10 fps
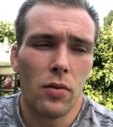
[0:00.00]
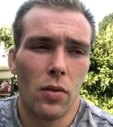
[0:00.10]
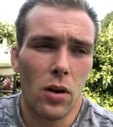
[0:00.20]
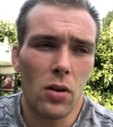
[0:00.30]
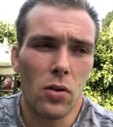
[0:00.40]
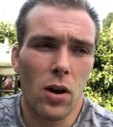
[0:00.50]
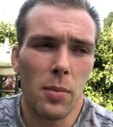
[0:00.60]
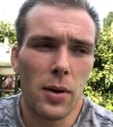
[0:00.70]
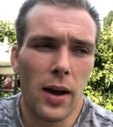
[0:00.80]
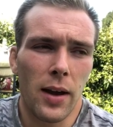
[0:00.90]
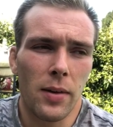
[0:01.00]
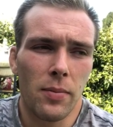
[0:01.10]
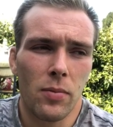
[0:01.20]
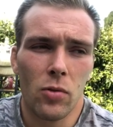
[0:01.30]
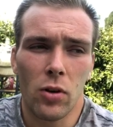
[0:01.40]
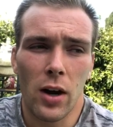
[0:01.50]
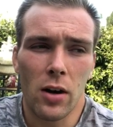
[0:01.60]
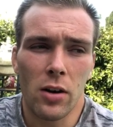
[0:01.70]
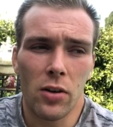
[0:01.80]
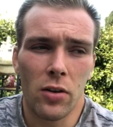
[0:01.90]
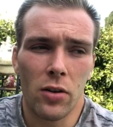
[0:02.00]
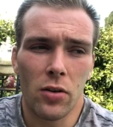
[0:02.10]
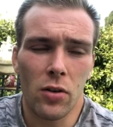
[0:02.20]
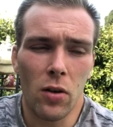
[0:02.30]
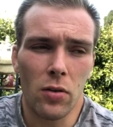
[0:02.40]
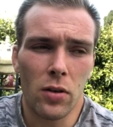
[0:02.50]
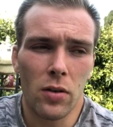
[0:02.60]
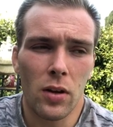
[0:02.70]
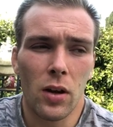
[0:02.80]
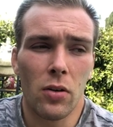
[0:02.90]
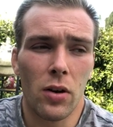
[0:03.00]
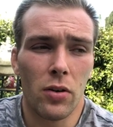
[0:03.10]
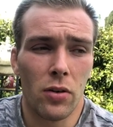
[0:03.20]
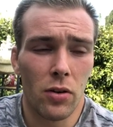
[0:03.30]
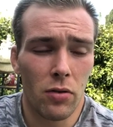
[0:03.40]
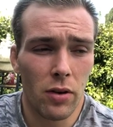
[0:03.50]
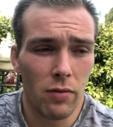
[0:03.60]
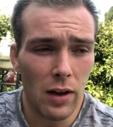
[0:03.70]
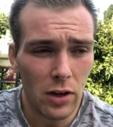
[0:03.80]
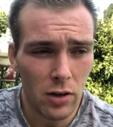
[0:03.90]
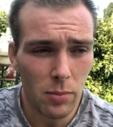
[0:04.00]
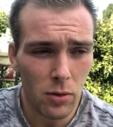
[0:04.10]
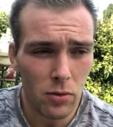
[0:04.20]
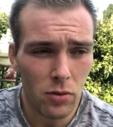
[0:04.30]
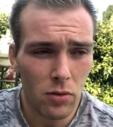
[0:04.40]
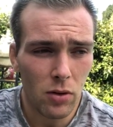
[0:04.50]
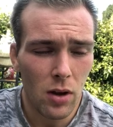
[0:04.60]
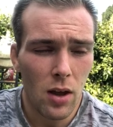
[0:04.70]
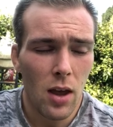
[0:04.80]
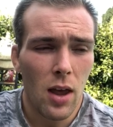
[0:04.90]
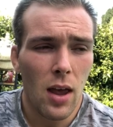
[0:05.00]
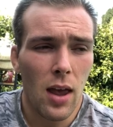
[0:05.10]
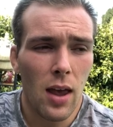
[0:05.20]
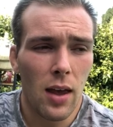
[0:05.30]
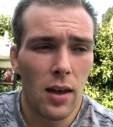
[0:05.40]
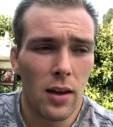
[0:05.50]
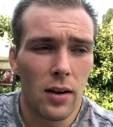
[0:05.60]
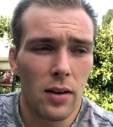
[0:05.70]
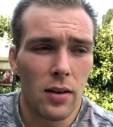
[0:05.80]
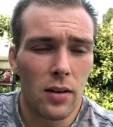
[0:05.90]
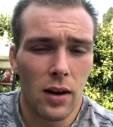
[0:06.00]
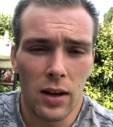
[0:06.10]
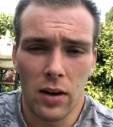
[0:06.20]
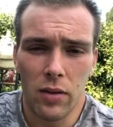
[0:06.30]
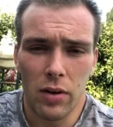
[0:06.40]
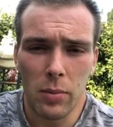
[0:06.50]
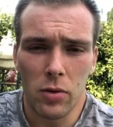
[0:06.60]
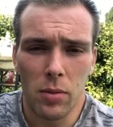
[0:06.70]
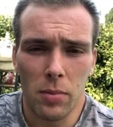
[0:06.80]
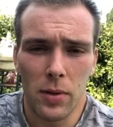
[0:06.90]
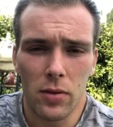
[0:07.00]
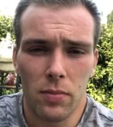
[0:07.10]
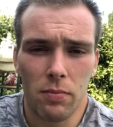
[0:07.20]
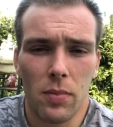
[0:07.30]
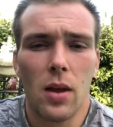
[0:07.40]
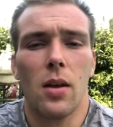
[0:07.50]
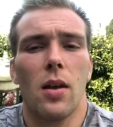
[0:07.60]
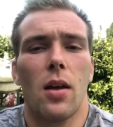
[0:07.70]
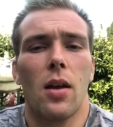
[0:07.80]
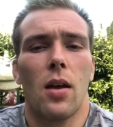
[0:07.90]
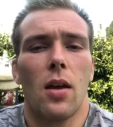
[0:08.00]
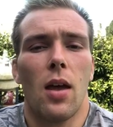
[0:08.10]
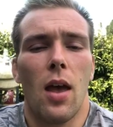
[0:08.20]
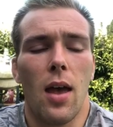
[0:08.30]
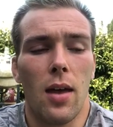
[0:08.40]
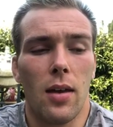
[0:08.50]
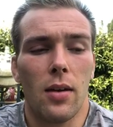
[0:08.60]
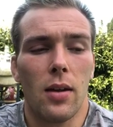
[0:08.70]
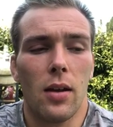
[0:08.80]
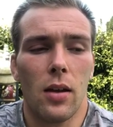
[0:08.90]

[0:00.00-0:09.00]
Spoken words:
if you're on a low-carb diet, try increasing your salt, increasing your green vegetables, and cutting out any fiber supplements. And